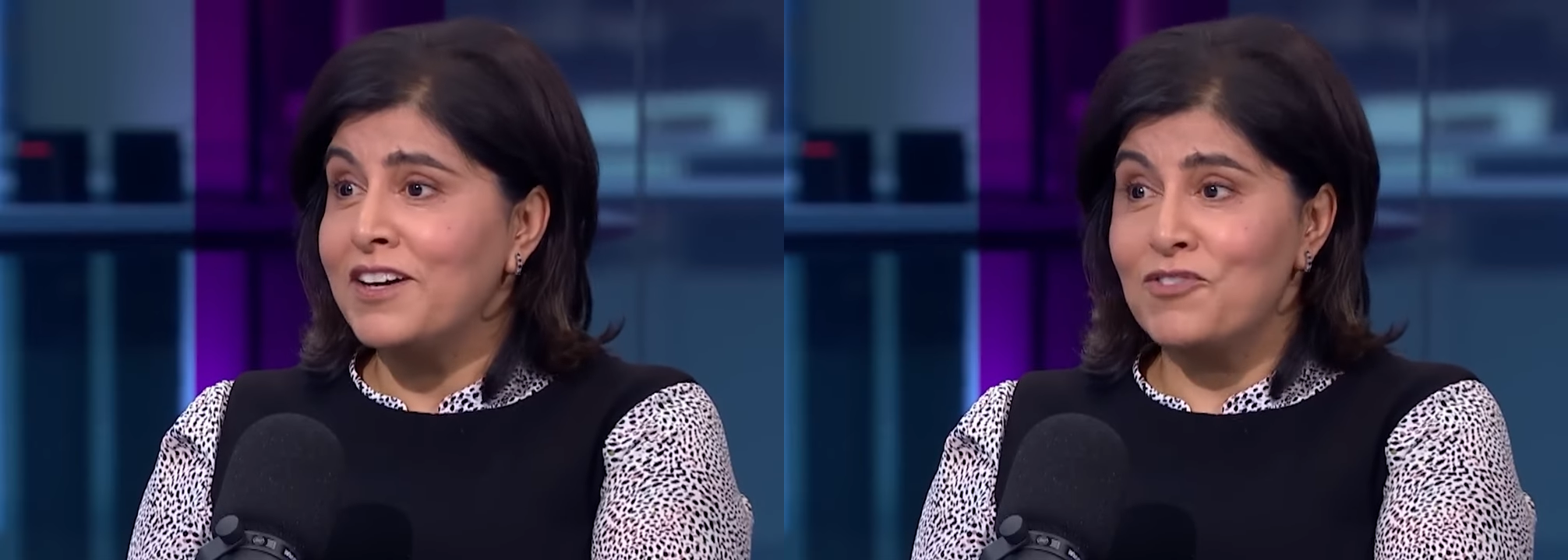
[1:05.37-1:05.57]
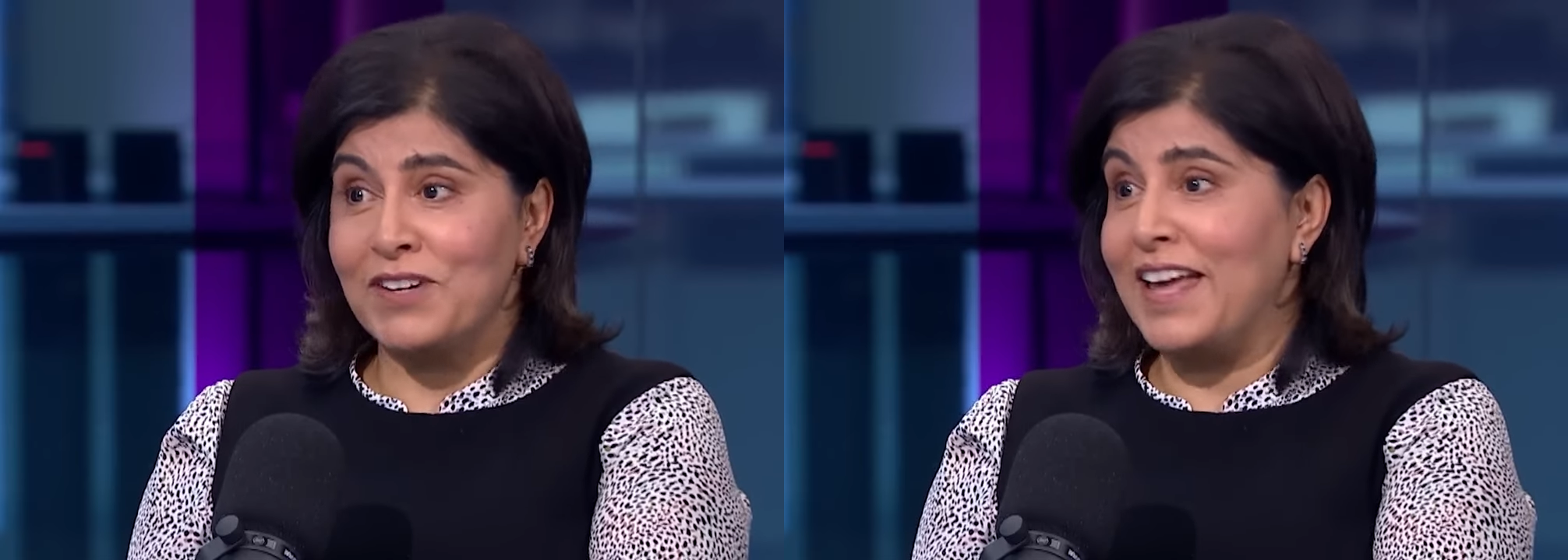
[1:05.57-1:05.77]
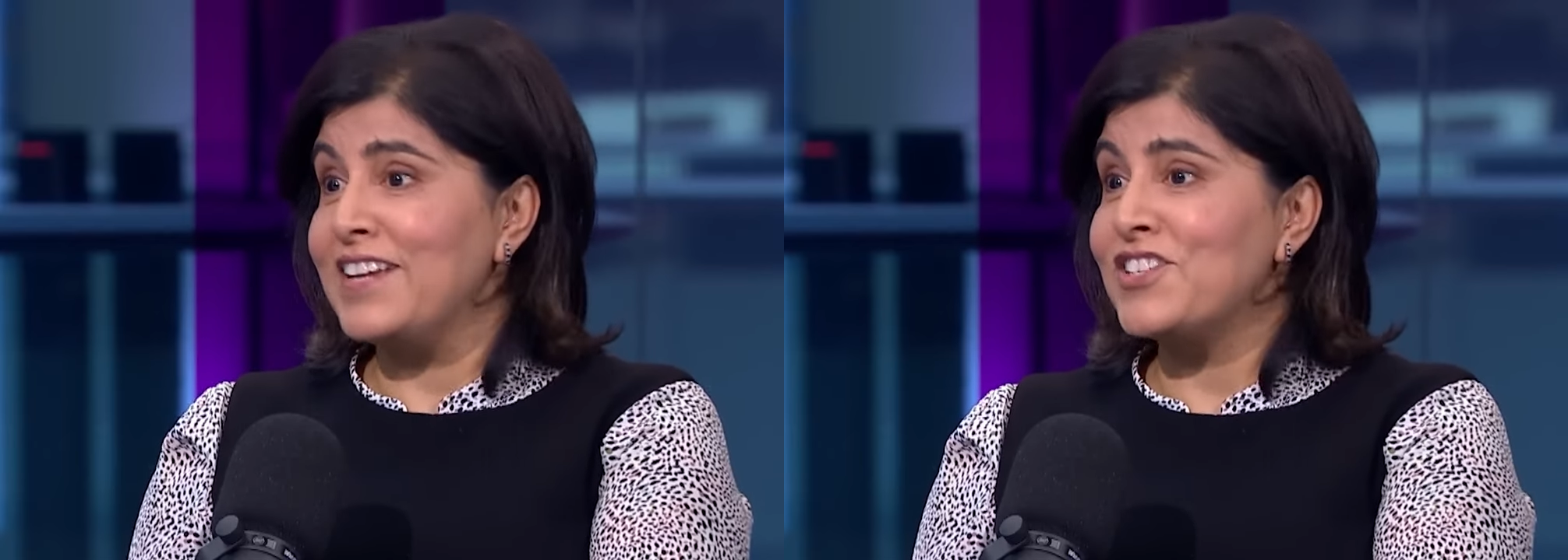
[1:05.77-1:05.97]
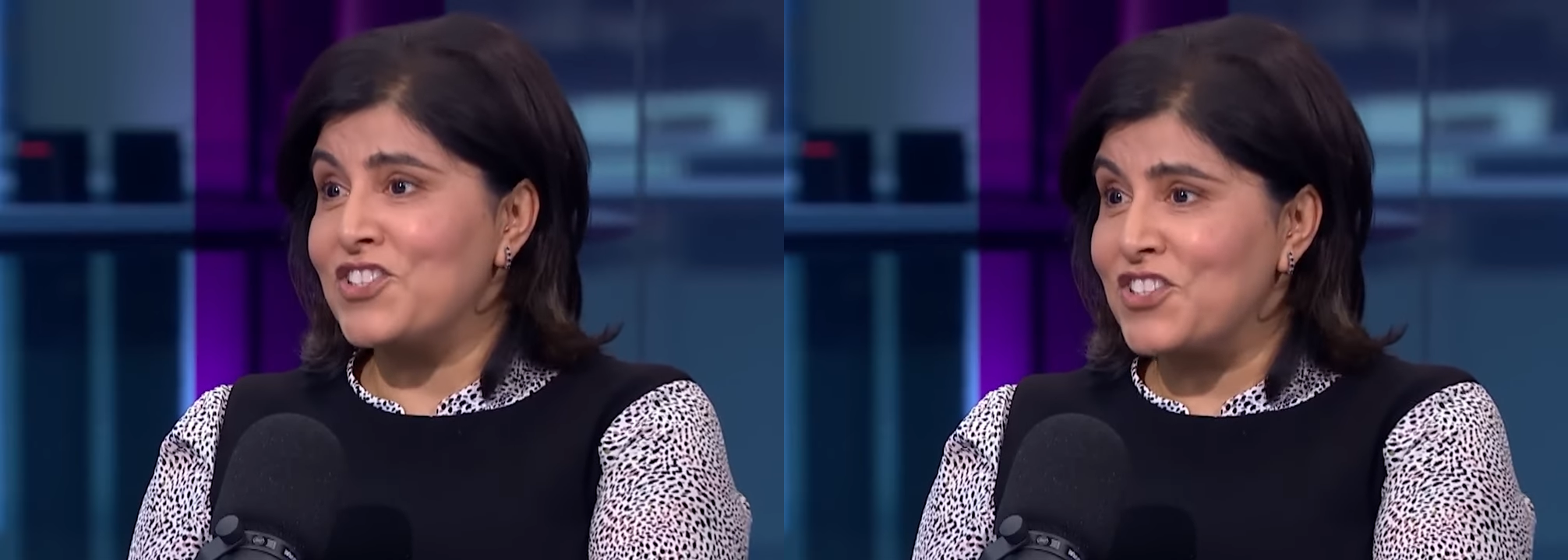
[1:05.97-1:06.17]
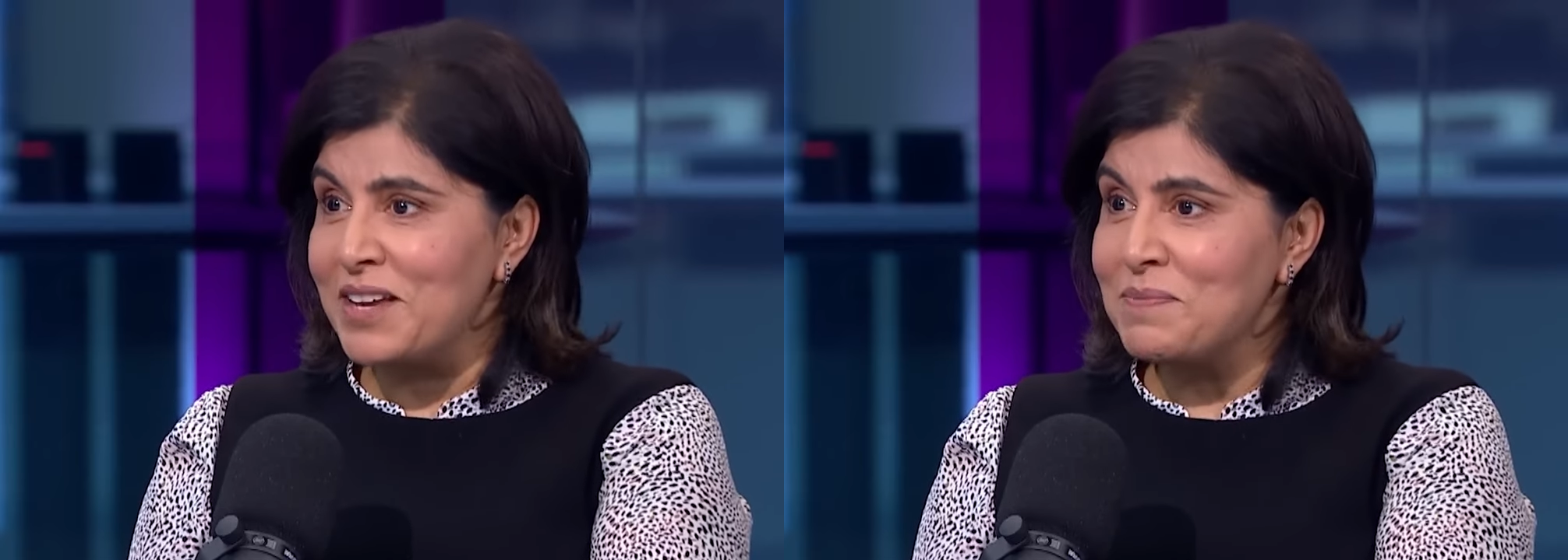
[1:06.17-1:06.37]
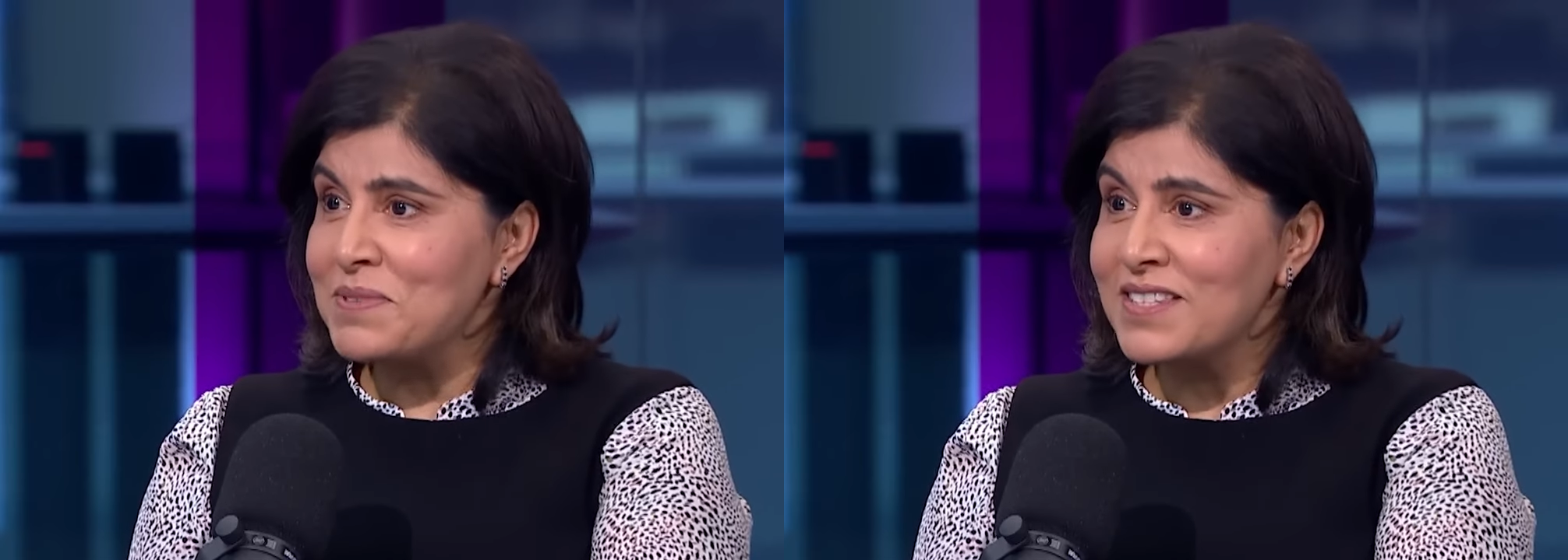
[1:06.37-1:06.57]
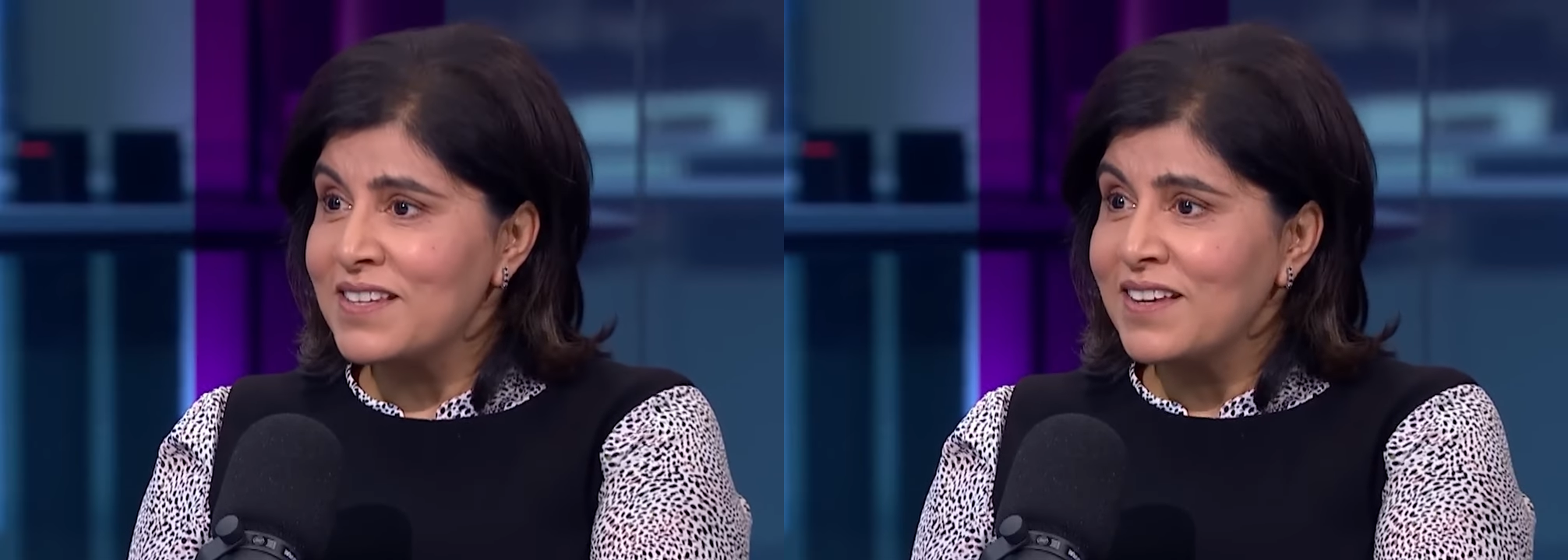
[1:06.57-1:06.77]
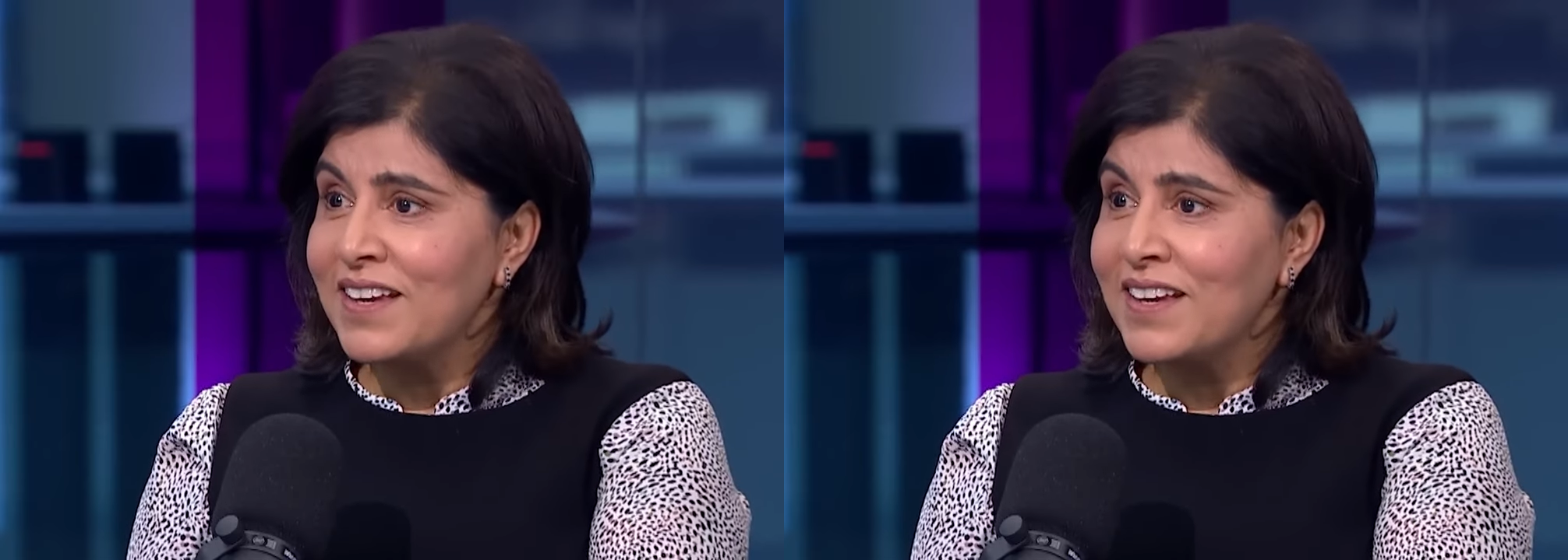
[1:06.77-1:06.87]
relationships